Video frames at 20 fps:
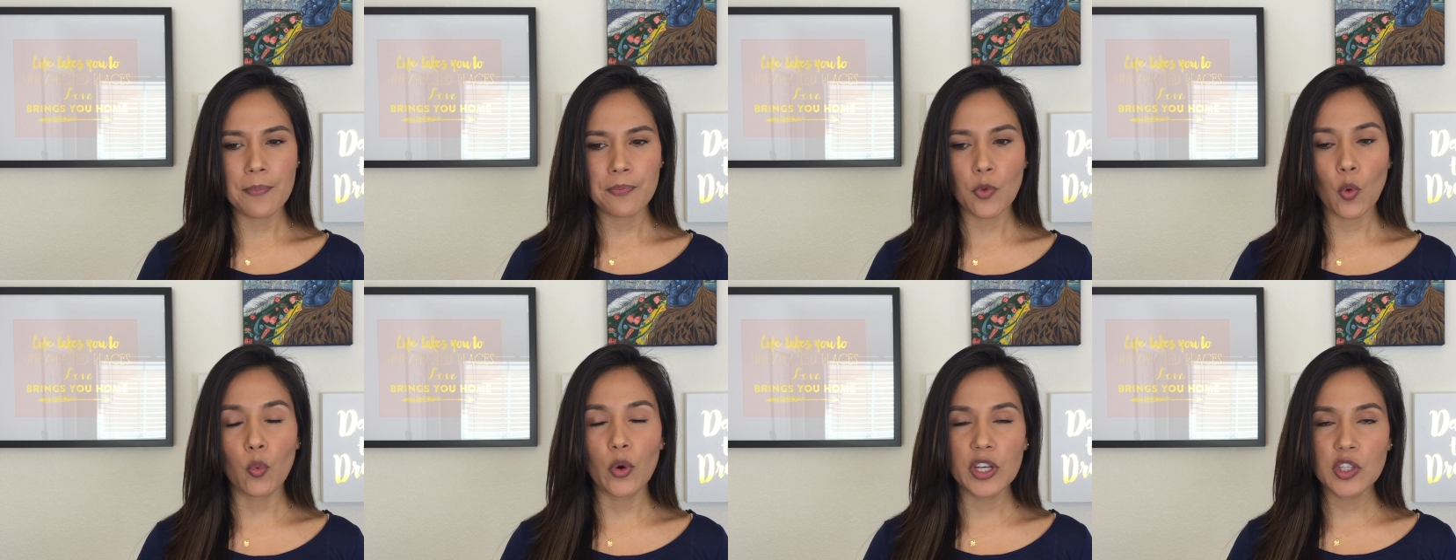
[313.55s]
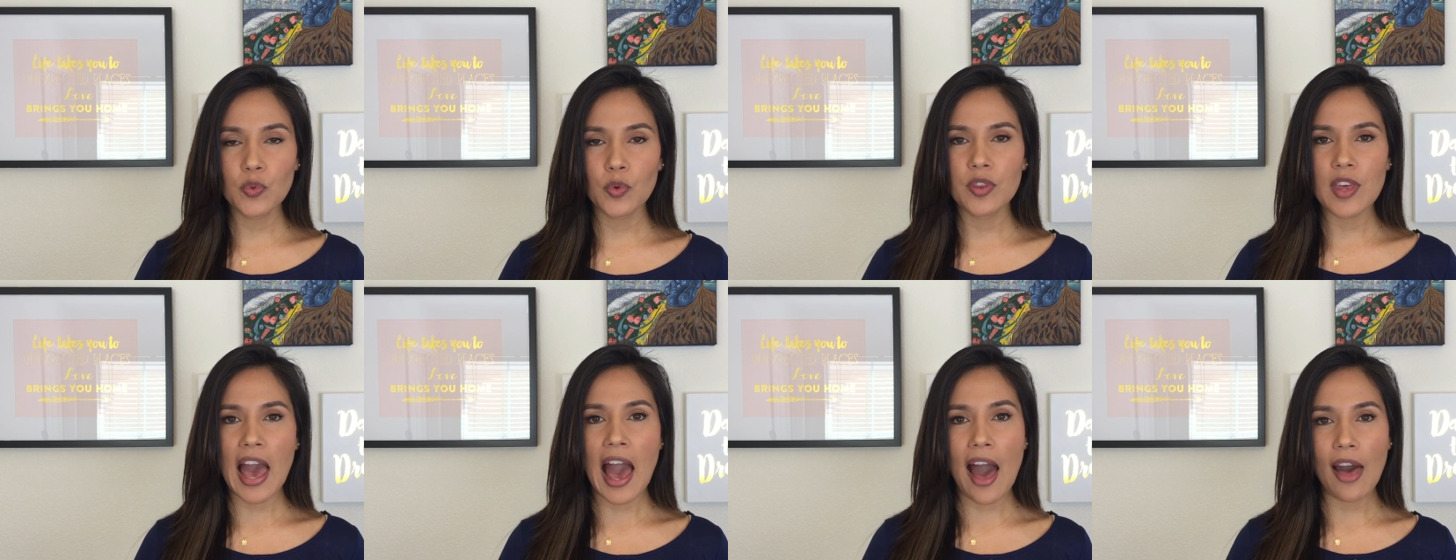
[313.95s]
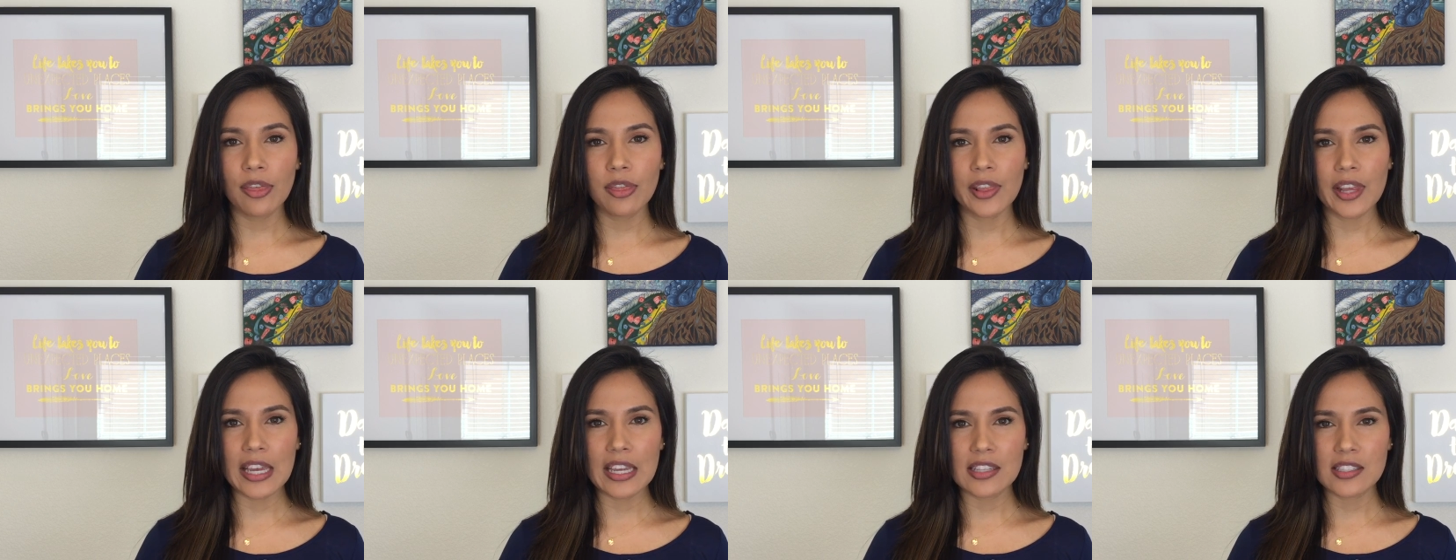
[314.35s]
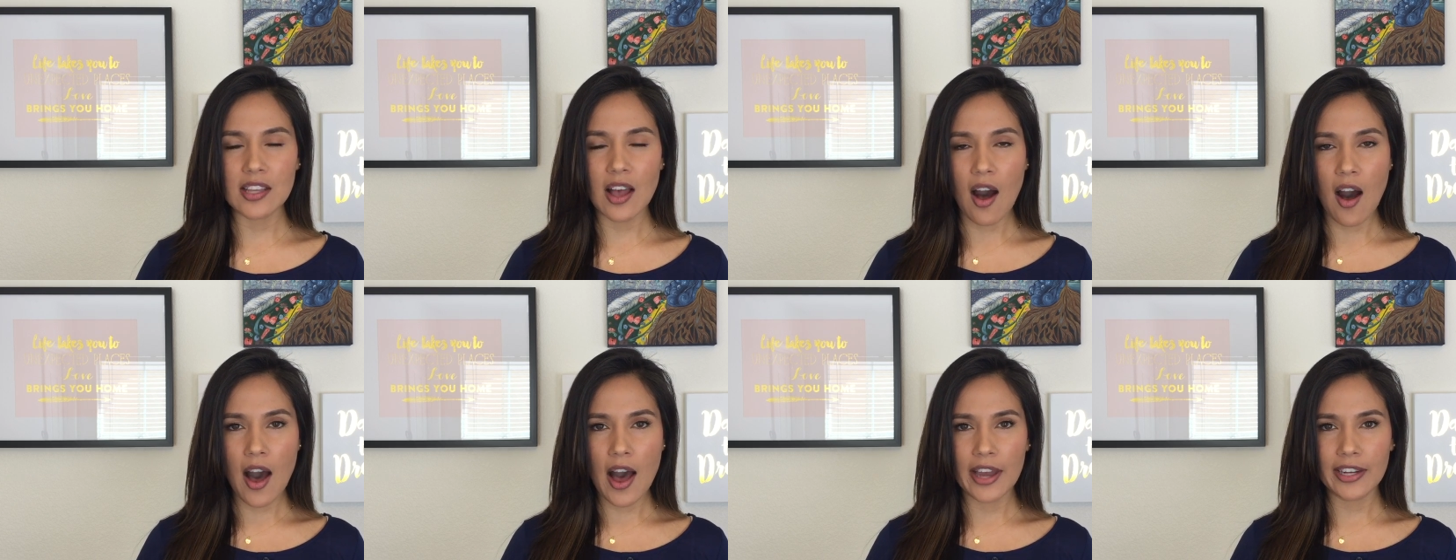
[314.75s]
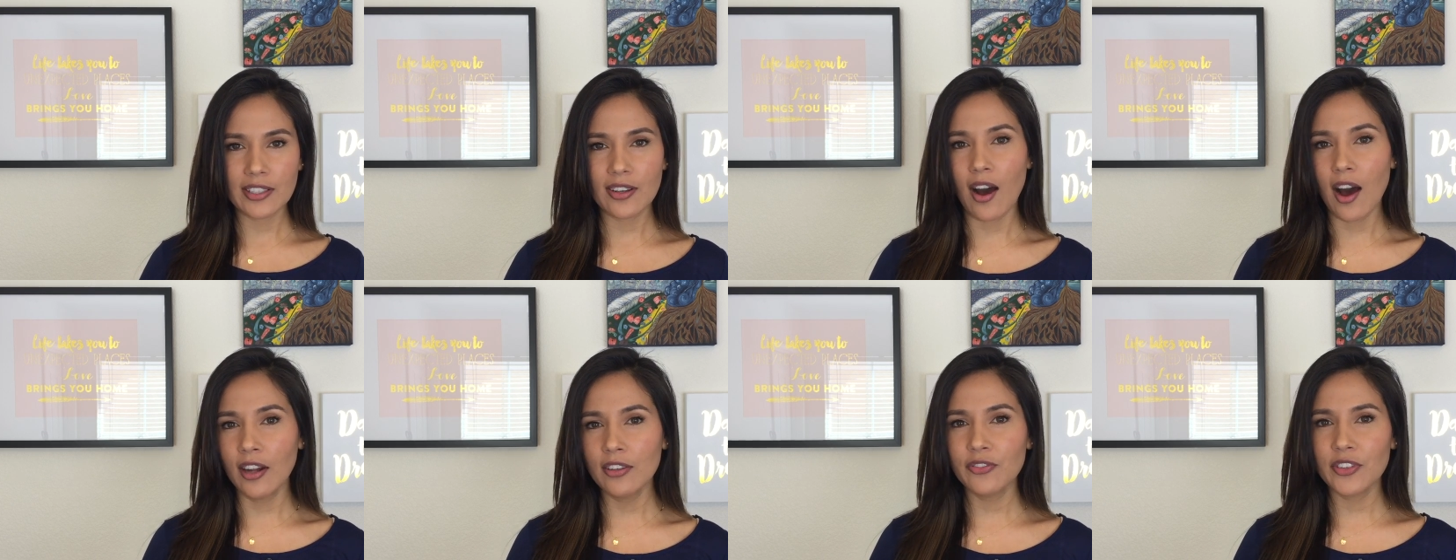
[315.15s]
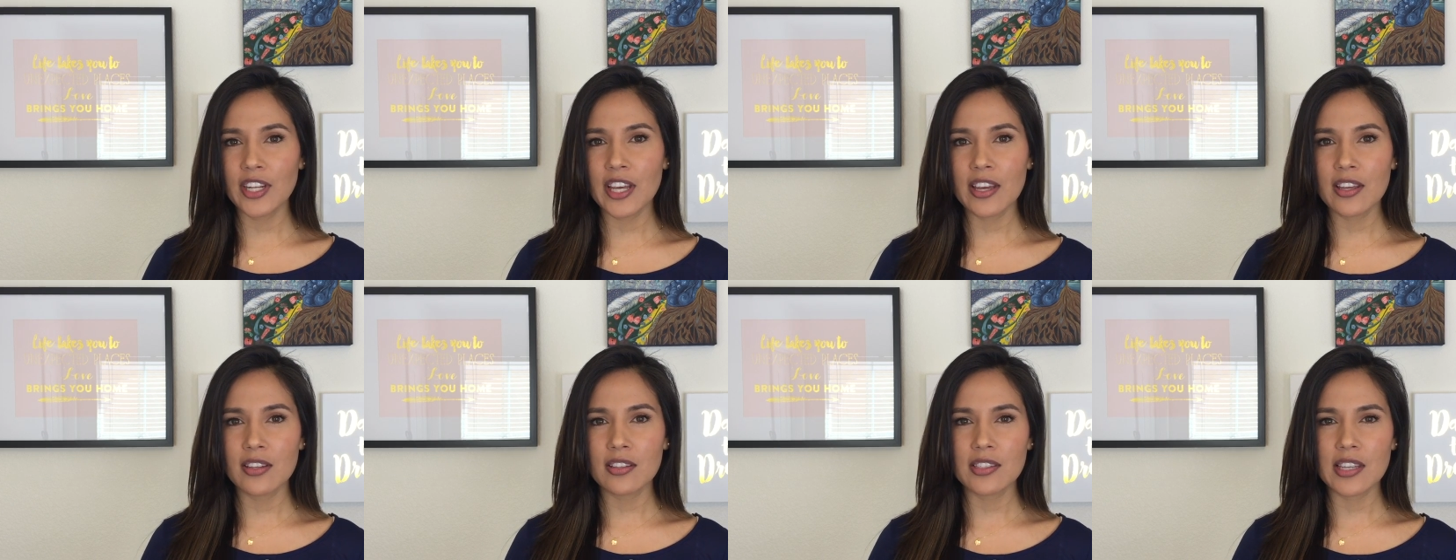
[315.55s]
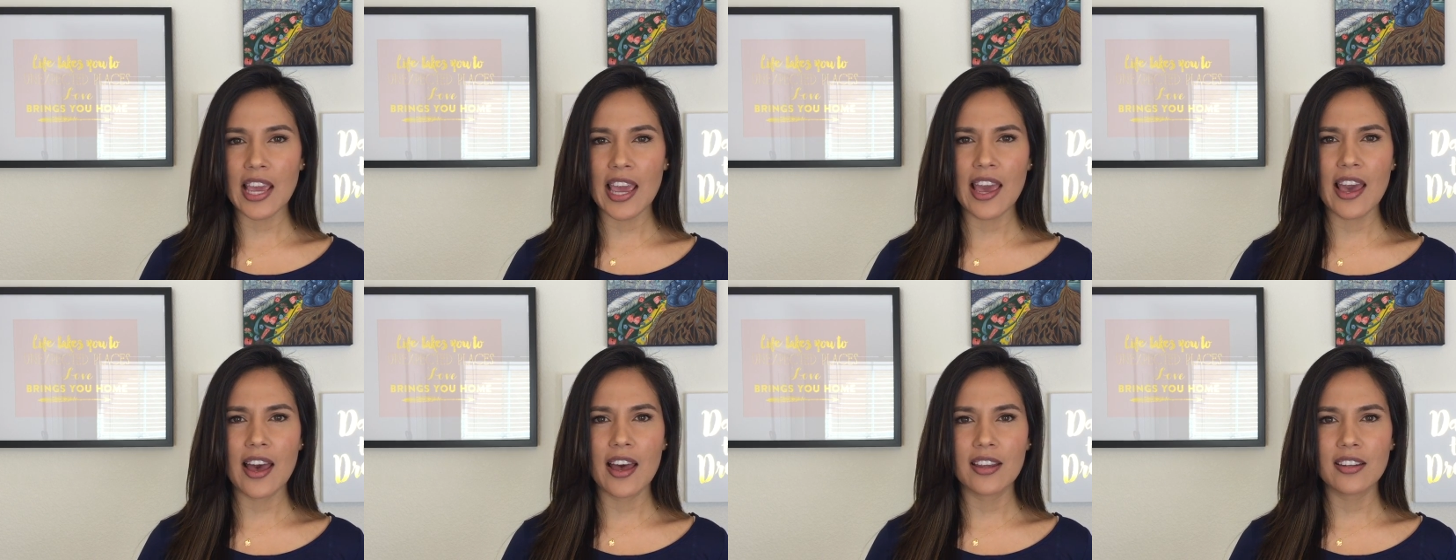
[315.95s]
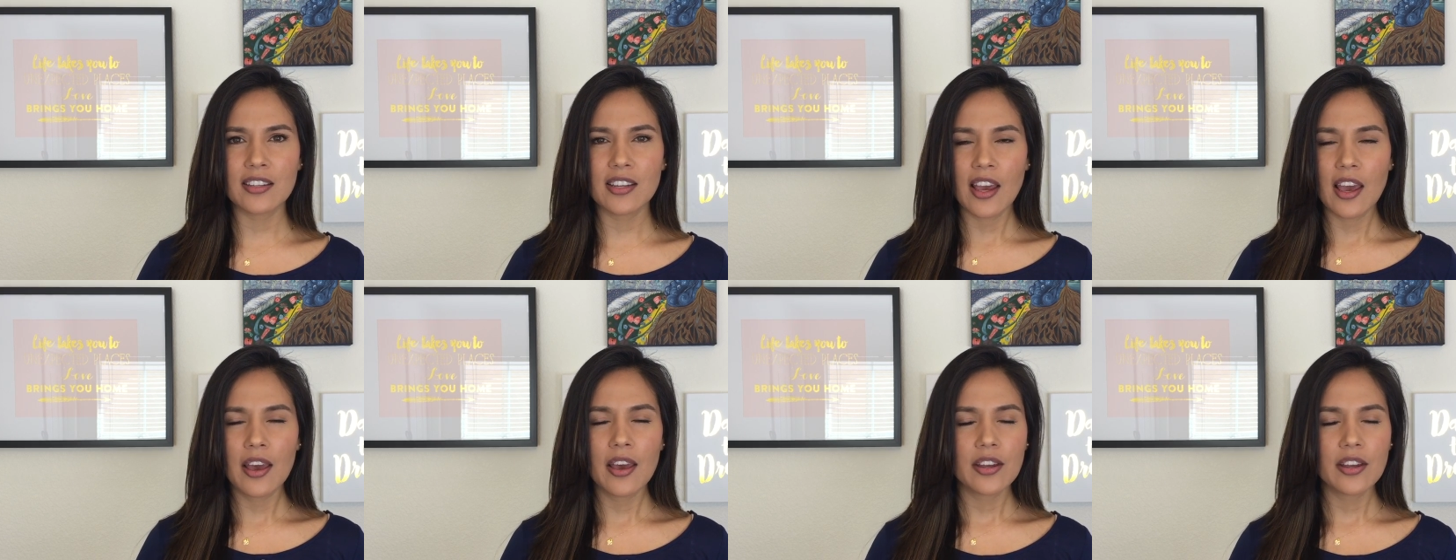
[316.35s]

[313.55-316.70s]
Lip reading: works with athletes on confidence and